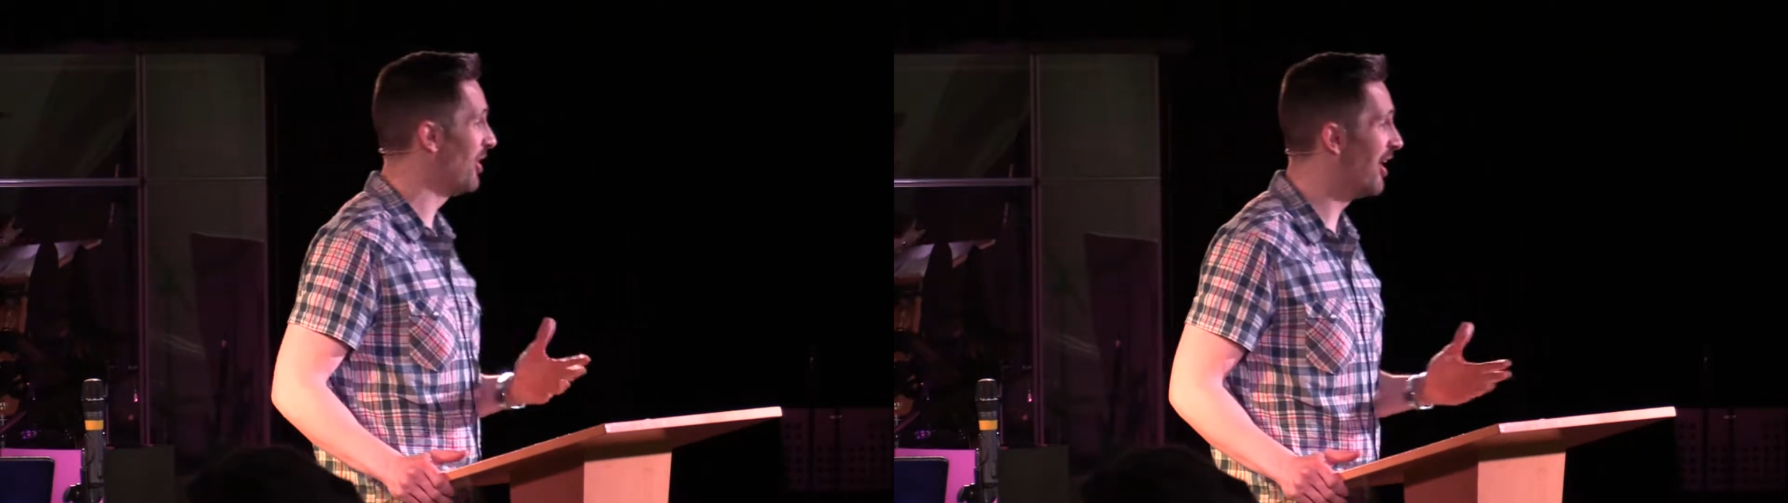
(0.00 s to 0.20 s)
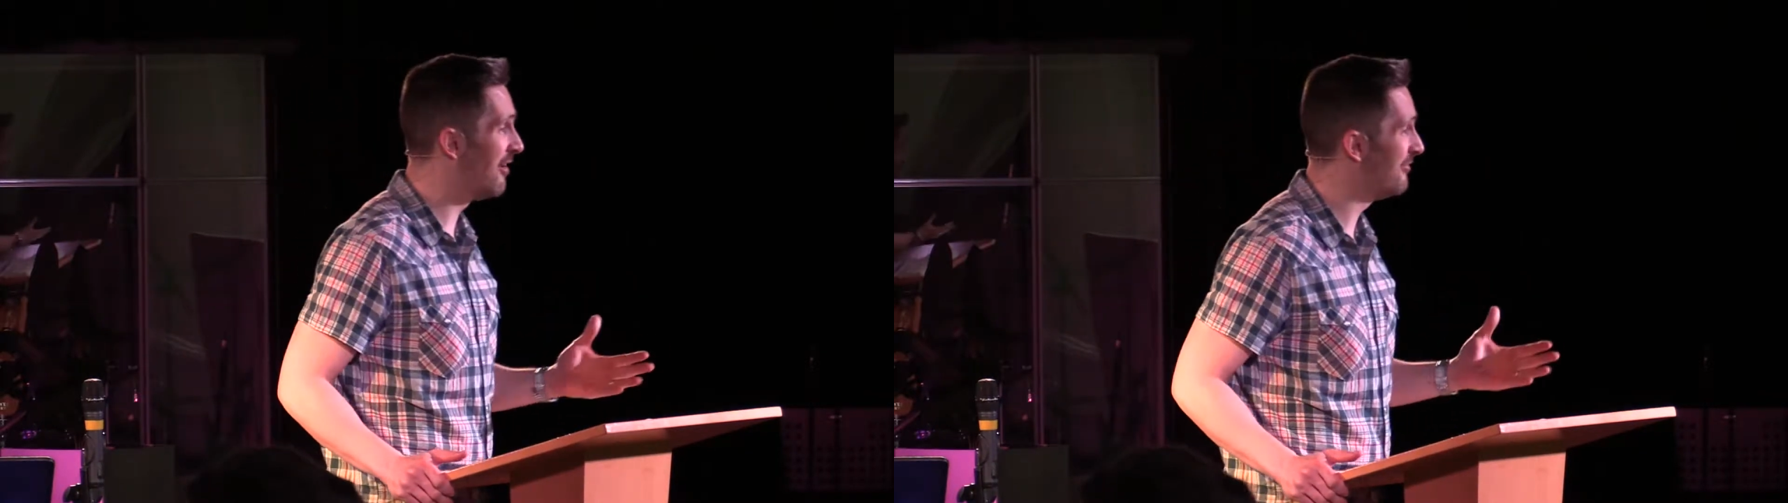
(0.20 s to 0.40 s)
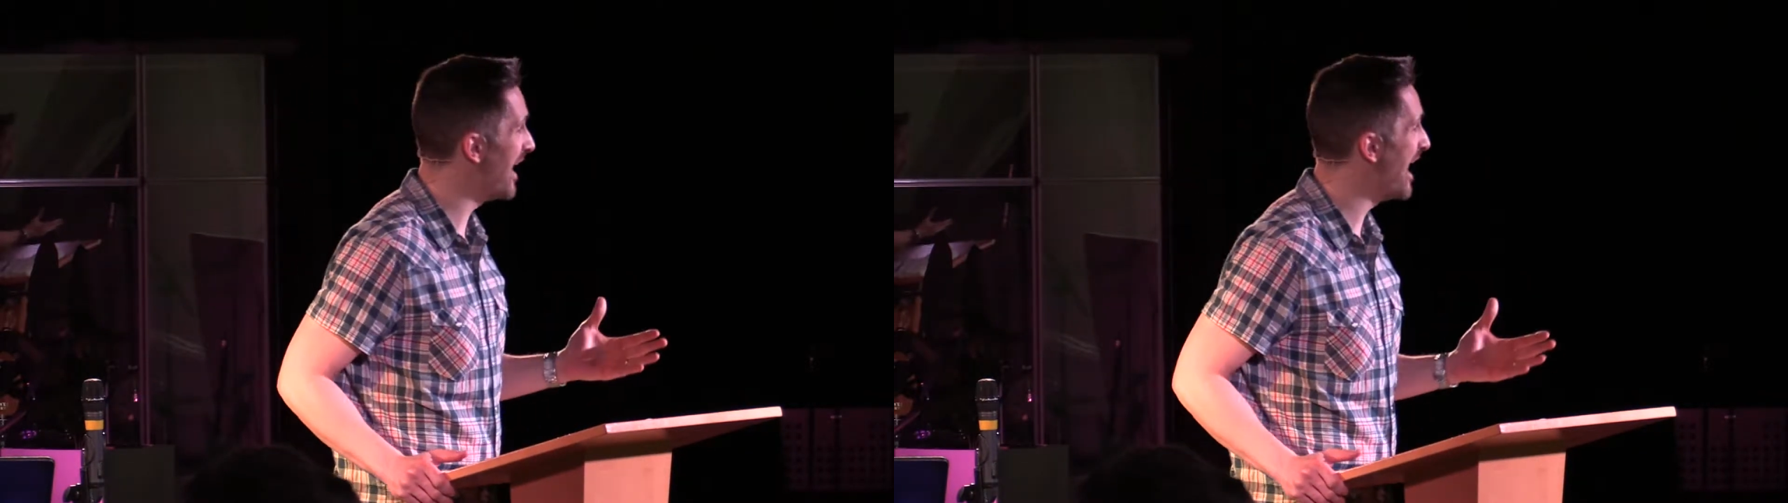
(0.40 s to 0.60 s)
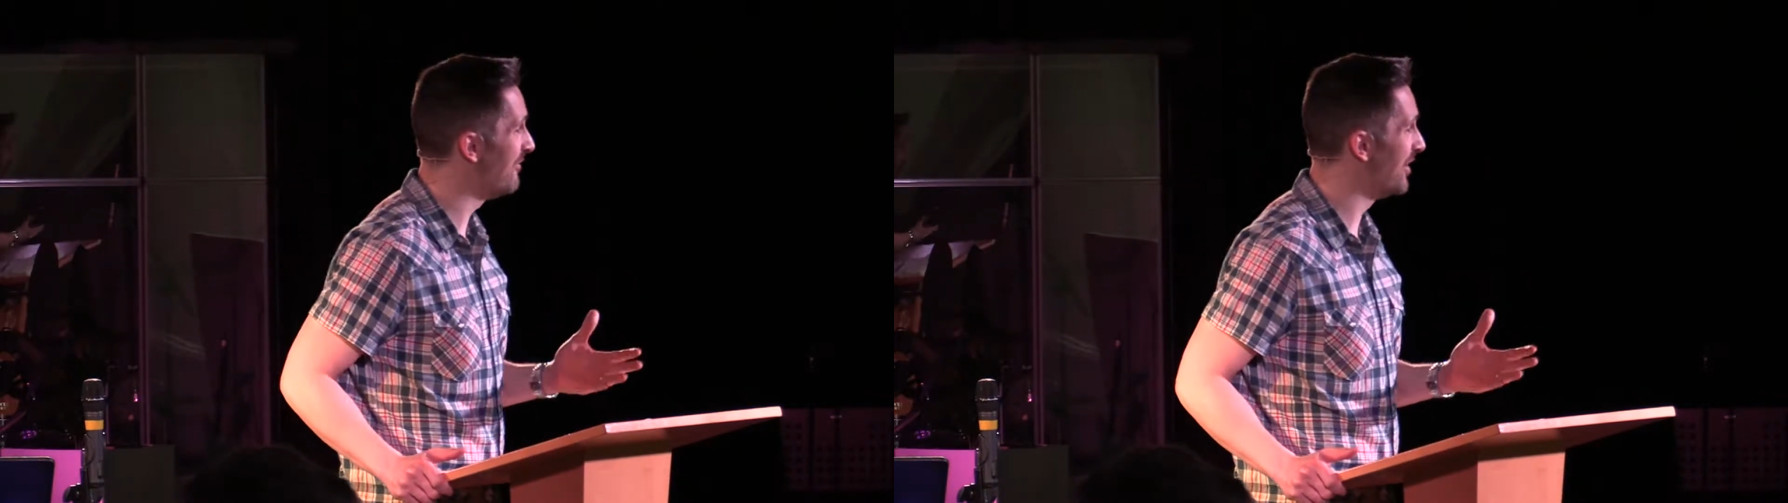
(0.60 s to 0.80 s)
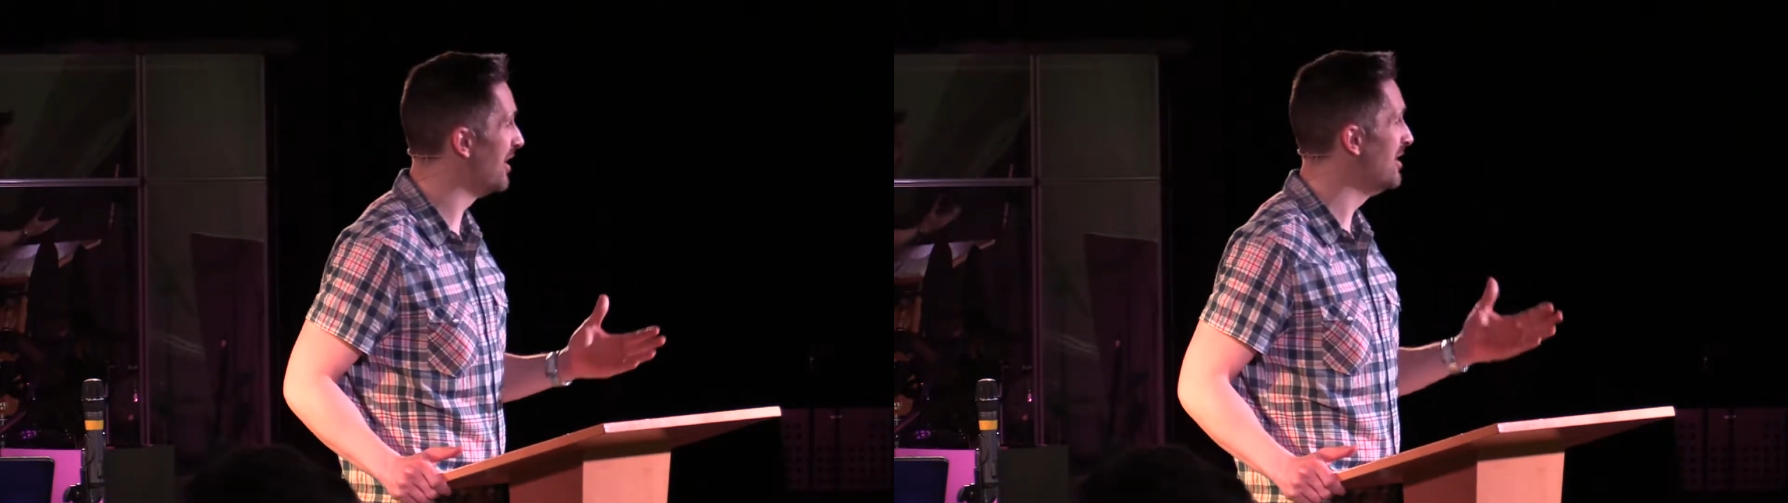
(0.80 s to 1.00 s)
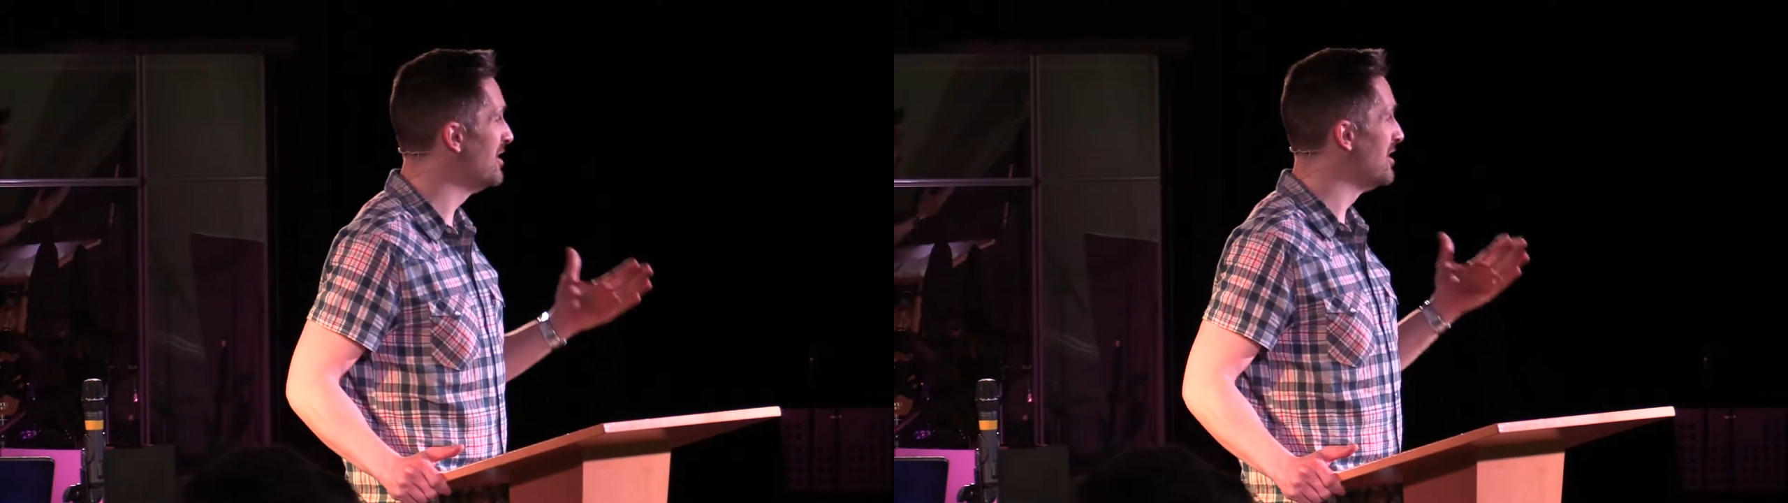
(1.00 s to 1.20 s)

love ever